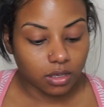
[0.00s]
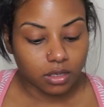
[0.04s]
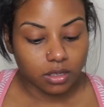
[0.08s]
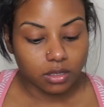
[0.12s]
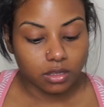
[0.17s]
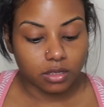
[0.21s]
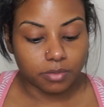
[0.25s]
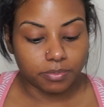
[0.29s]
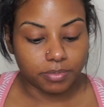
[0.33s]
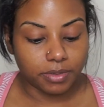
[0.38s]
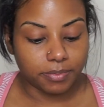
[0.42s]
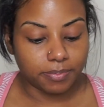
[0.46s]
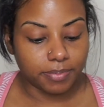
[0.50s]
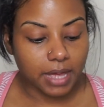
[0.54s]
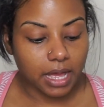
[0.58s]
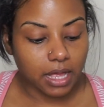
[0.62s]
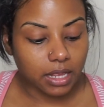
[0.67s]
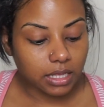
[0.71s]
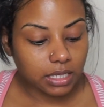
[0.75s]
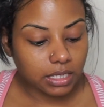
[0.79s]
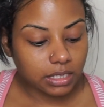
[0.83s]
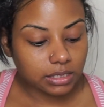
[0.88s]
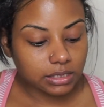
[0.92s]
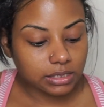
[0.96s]
to be
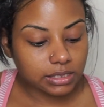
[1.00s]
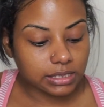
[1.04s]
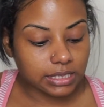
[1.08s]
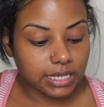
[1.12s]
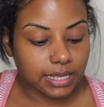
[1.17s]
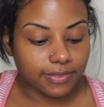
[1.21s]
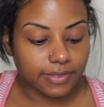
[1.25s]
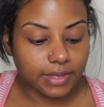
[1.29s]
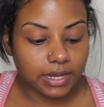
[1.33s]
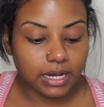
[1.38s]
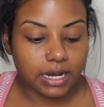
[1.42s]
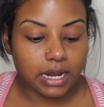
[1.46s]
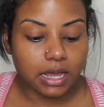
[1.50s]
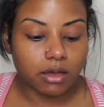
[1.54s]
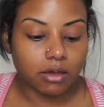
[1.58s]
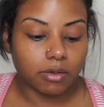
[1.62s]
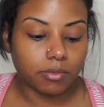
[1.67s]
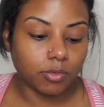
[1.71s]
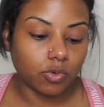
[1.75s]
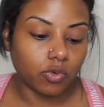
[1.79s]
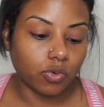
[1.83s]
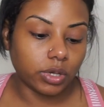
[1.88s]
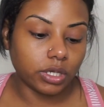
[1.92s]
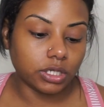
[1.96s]
balanced, and then now
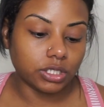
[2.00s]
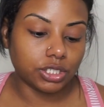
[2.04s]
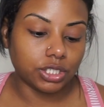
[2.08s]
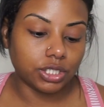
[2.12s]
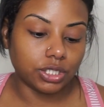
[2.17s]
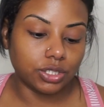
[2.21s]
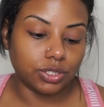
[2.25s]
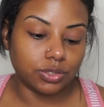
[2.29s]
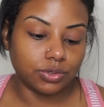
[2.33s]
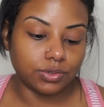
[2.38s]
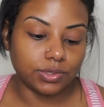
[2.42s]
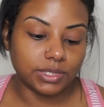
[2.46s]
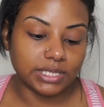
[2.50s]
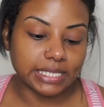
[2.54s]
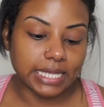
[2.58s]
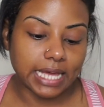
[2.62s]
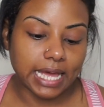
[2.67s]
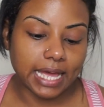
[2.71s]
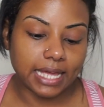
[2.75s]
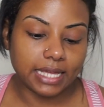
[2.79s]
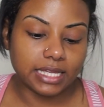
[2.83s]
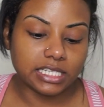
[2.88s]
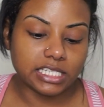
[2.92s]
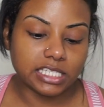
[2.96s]
I'm going to use the
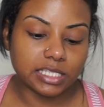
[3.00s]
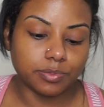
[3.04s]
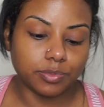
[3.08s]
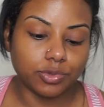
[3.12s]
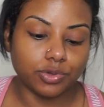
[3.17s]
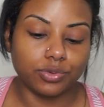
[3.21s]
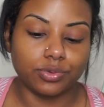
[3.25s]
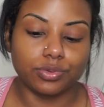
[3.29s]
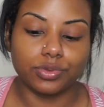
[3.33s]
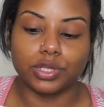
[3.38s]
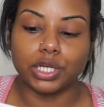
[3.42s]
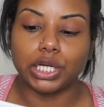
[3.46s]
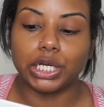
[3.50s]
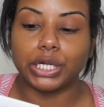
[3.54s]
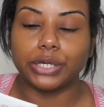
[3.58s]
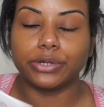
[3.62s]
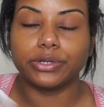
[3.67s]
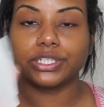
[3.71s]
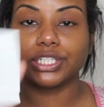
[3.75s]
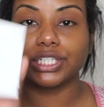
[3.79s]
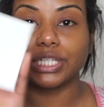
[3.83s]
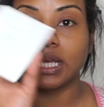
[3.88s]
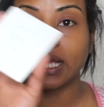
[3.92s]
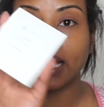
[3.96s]
Eye Smooth
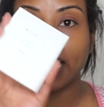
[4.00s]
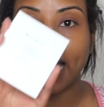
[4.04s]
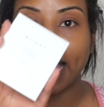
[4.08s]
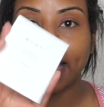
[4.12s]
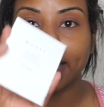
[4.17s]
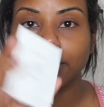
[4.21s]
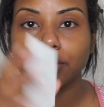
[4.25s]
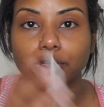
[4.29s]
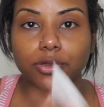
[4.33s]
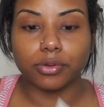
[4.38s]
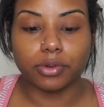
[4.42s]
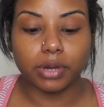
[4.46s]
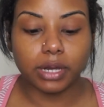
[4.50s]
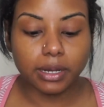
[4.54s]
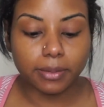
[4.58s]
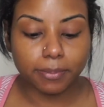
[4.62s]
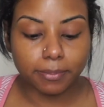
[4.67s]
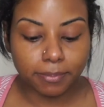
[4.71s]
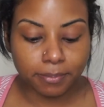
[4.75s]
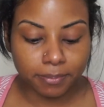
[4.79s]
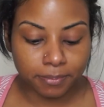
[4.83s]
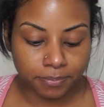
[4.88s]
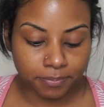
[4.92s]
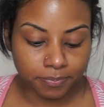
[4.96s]
Nourishing Eye
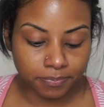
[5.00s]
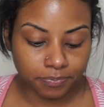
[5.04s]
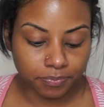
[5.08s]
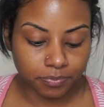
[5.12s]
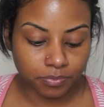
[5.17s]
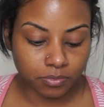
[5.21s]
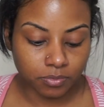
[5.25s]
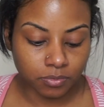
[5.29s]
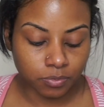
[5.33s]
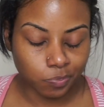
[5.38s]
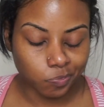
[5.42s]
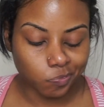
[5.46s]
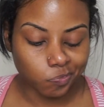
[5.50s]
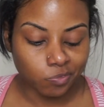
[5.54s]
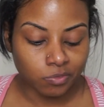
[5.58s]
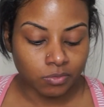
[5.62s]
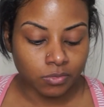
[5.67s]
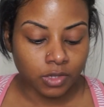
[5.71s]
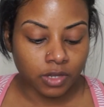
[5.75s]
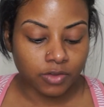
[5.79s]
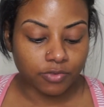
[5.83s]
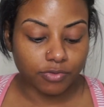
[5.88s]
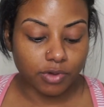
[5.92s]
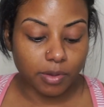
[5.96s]
Cream
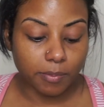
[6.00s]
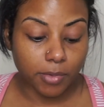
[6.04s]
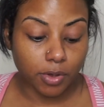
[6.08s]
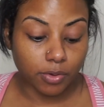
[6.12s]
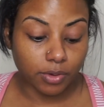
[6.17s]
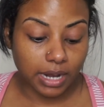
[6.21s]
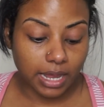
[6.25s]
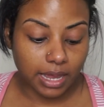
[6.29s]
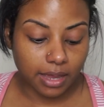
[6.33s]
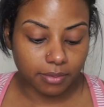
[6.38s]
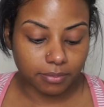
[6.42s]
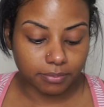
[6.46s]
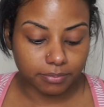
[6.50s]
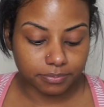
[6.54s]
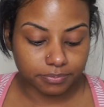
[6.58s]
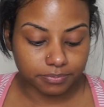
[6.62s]
from Monet.